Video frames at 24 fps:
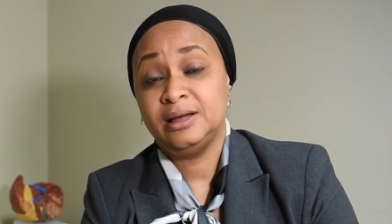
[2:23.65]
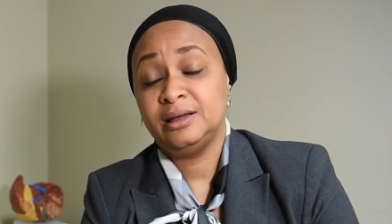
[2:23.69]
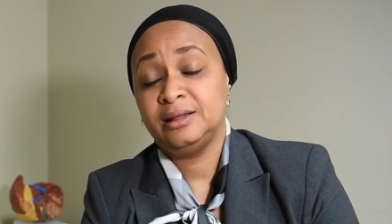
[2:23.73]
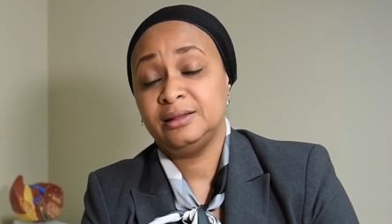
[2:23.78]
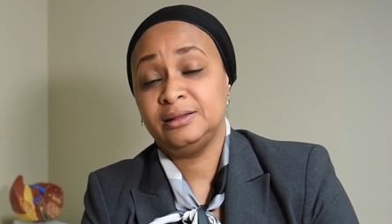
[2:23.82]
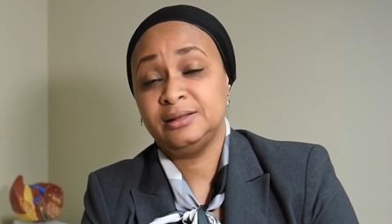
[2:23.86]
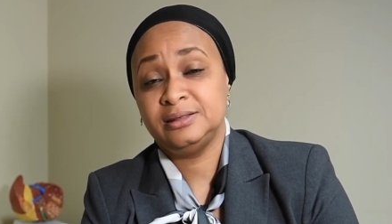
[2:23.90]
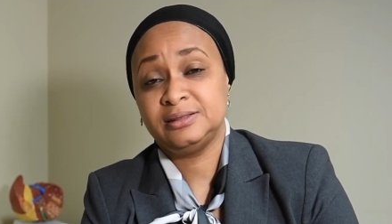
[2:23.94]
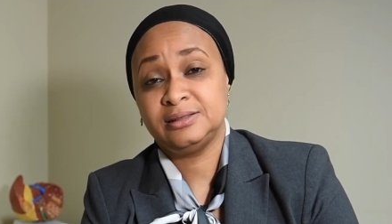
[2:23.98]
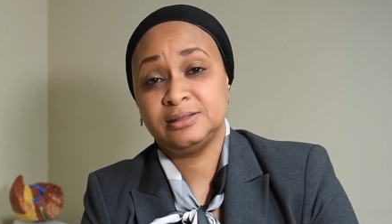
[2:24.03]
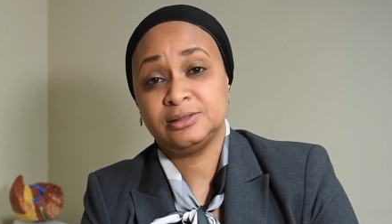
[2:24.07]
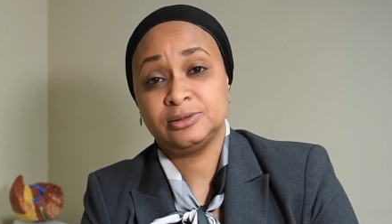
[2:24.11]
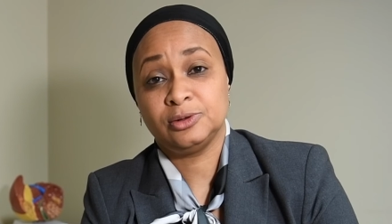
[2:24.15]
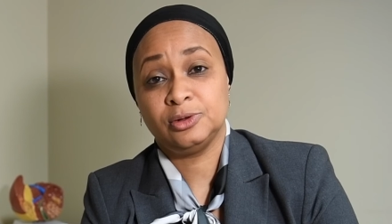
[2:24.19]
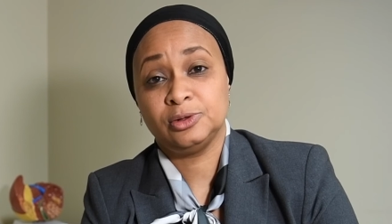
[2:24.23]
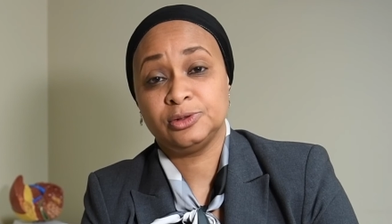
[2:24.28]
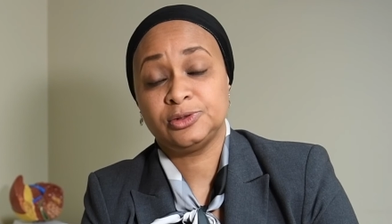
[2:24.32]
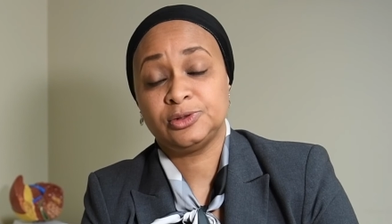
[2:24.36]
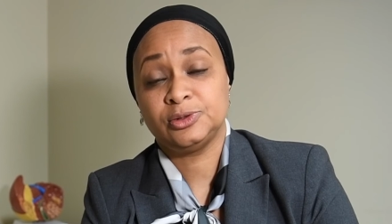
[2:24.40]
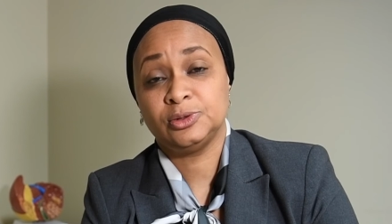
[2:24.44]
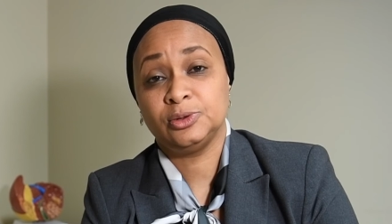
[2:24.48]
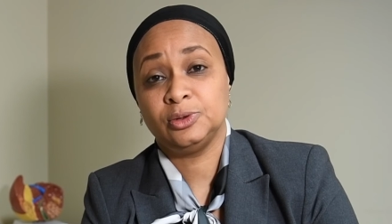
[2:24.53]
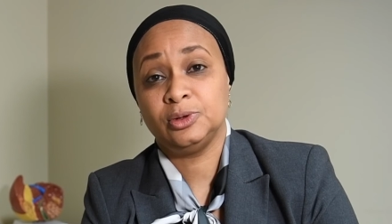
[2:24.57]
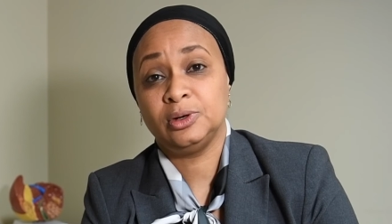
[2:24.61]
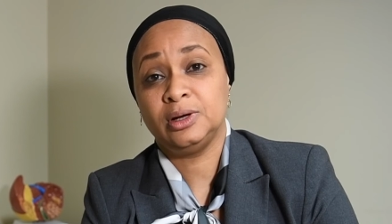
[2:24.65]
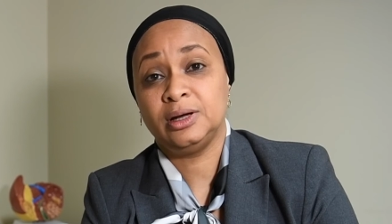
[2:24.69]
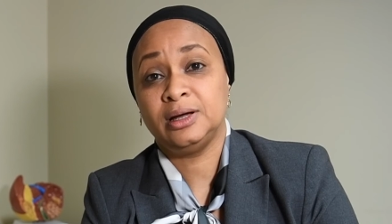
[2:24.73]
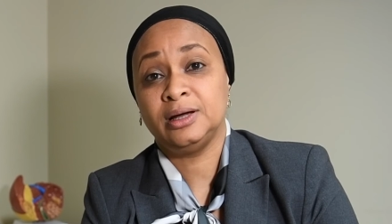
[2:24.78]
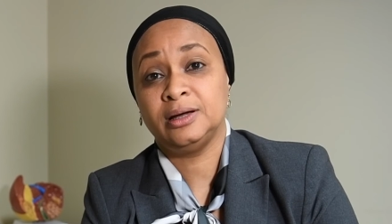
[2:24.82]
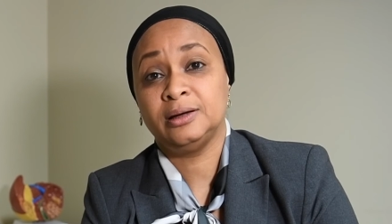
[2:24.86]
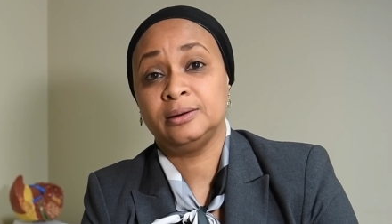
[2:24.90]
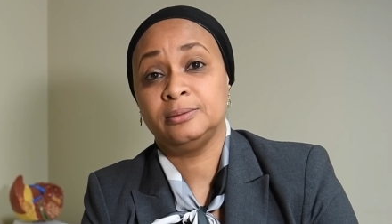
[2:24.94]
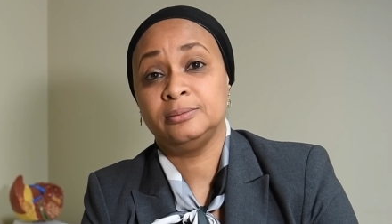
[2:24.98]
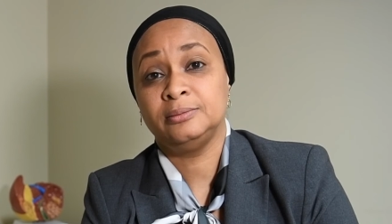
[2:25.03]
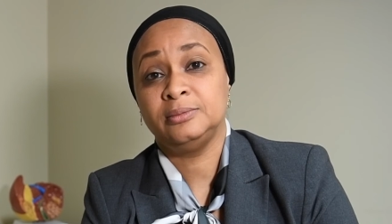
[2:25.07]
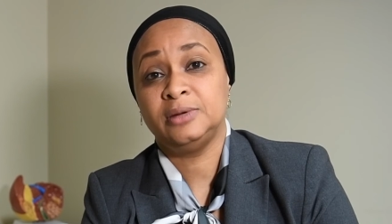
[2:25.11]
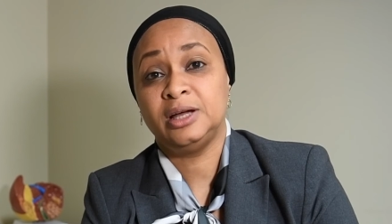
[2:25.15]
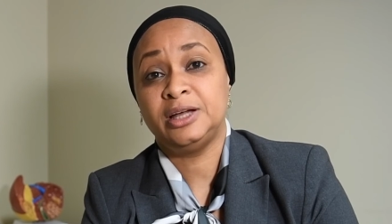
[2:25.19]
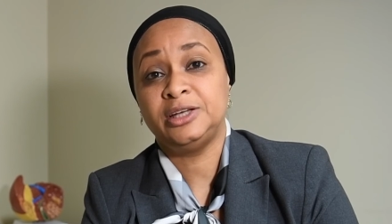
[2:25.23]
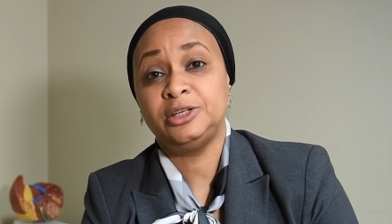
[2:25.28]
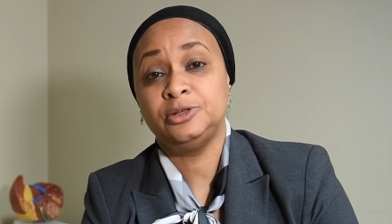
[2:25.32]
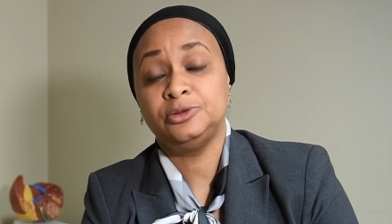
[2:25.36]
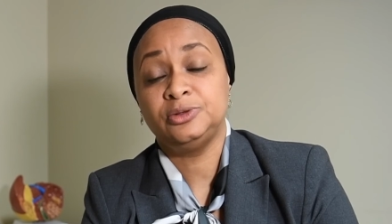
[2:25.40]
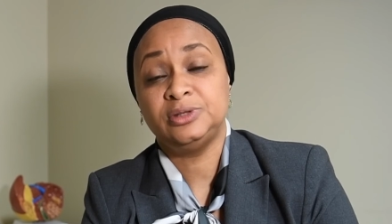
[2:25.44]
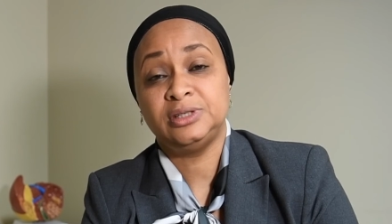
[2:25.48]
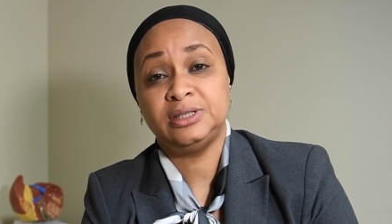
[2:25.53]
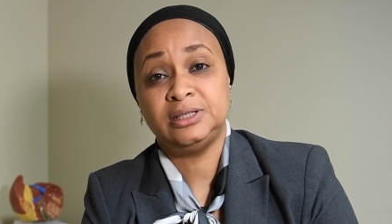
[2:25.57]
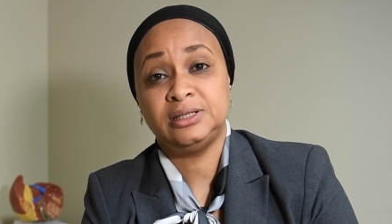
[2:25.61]
This is also um, a
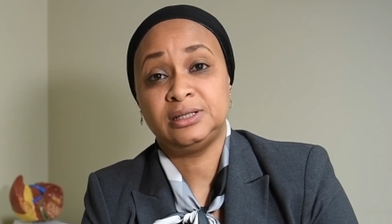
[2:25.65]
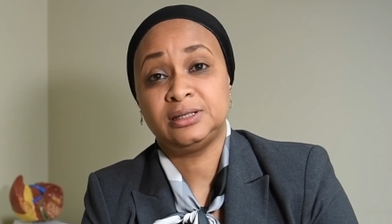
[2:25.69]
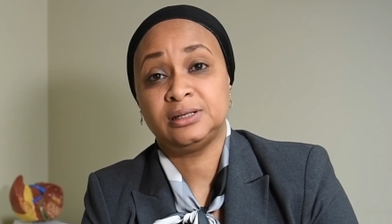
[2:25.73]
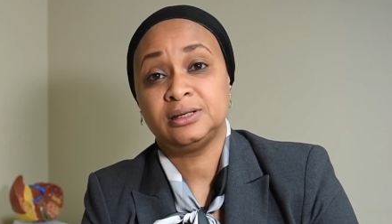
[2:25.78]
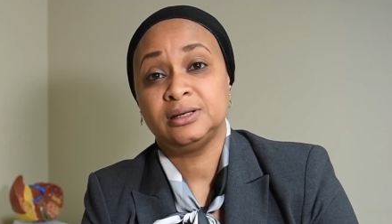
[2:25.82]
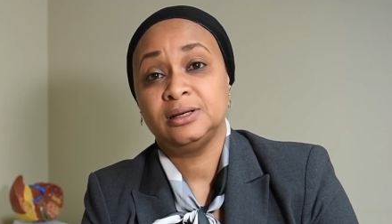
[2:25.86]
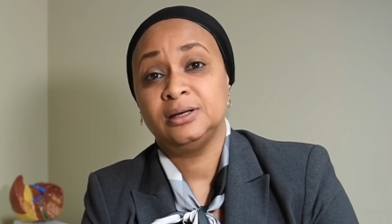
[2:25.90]
unique